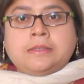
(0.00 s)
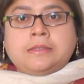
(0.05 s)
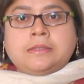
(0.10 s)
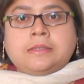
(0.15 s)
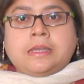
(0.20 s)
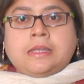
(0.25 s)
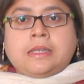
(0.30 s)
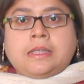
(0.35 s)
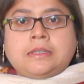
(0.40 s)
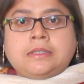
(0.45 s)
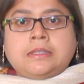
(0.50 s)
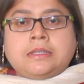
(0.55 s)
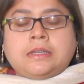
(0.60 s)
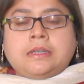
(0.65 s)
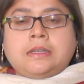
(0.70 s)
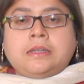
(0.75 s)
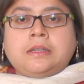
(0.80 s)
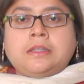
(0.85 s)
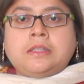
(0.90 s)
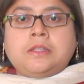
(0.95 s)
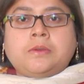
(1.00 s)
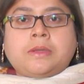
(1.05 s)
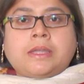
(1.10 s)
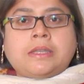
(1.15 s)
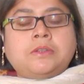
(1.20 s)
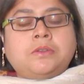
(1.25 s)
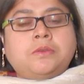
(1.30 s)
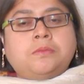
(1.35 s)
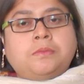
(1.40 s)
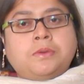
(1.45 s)
And you
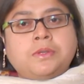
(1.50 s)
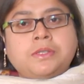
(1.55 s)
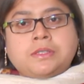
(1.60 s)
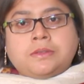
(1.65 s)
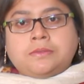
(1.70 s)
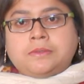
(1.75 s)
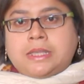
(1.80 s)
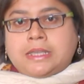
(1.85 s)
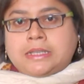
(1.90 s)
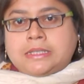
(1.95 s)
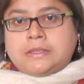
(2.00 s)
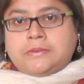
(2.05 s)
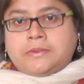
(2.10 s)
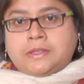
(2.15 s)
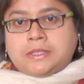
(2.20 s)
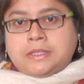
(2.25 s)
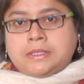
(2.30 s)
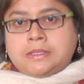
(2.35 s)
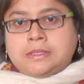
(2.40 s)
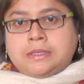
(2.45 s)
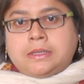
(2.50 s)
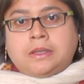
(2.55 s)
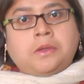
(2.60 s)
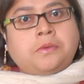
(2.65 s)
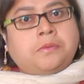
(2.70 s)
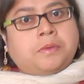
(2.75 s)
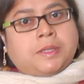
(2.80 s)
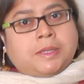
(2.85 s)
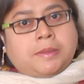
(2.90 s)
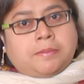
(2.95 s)
can do most of the activities
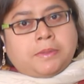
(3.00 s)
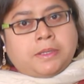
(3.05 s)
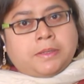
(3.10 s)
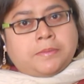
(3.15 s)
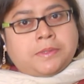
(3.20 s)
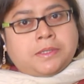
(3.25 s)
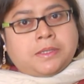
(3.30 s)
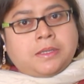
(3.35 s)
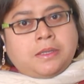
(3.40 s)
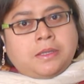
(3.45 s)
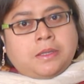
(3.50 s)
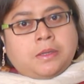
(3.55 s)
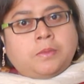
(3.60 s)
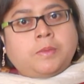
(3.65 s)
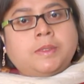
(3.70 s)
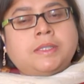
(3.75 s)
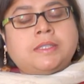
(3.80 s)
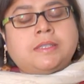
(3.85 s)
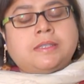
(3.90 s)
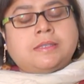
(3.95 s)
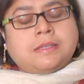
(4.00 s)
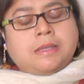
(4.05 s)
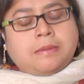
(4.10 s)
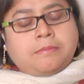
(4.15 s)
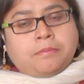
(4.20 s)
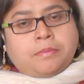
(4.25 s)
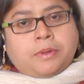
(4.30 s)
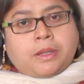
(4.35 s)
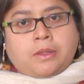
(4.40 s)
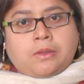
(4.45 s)
along with epilepsy with
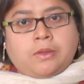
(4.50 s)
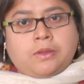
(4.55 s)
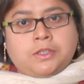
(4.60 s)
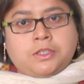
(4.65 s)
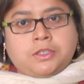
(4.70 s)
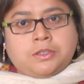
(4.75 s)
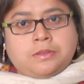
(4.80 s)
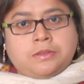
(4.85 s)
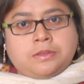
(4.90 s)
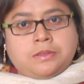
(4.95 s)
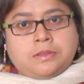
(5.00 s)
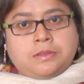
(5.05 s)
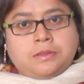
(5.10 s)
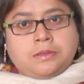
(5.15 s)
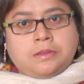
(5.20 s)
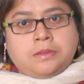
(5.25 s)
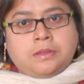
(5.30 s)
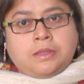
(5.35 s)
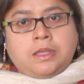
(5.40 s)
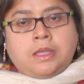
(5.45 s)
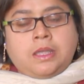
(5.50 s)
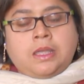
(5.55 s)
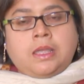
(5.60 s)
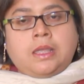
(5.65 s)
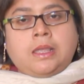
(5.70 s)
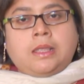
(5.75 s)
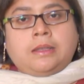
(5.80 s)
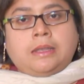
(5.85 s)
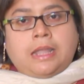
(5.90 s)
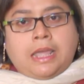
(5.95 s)
some precautions,
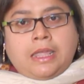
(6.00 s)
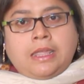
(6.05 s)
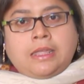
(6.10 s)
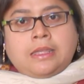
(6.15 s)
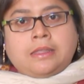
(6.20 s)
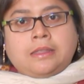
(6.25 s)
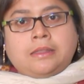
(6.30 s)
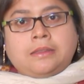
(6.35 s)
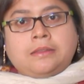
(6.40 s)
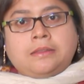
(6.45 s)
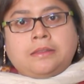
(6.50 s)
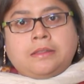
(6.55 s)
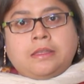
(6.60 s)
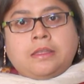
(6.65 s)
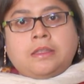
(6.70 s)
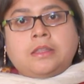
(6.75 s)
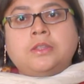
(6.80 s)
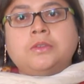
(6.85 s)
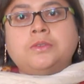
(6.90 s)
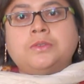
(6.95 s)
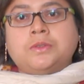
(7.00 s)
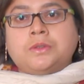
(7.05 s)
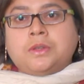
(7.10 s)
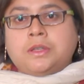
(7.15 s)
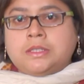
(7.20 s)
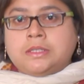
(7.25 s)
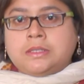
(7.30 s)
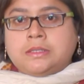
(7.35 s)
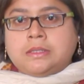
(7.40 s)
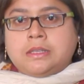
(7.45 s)
like you
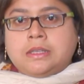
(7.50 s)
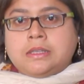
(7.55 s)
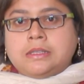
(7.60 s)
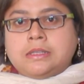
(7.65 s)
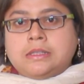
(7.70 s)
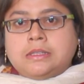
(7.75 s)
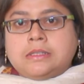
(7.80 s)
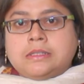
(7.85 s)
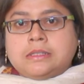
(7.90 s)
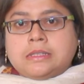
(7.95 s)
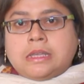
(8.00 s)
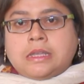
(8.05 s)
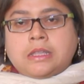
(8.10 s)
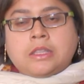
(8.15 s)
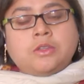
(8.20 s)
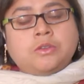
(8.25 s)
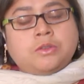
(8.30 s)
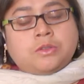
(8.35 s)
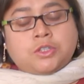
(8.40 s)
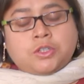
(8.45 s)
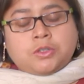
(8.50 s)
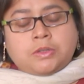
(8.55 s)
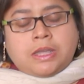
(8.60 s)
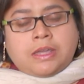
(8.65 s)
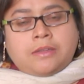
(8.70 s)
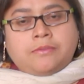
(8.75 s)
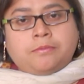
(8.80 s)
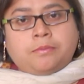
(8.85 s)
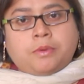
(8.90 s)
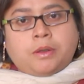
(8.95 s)
should
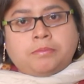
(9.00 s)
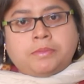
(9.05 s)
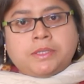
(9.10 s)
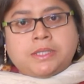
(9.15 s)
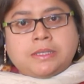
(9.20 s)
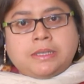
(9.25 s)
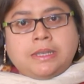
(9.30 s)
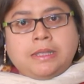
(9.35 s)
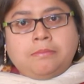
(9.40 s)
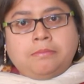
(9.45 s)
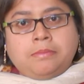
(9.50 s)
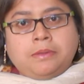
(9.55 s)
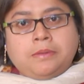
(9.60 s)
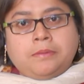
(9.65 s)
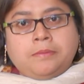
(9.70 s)
have proper sleep.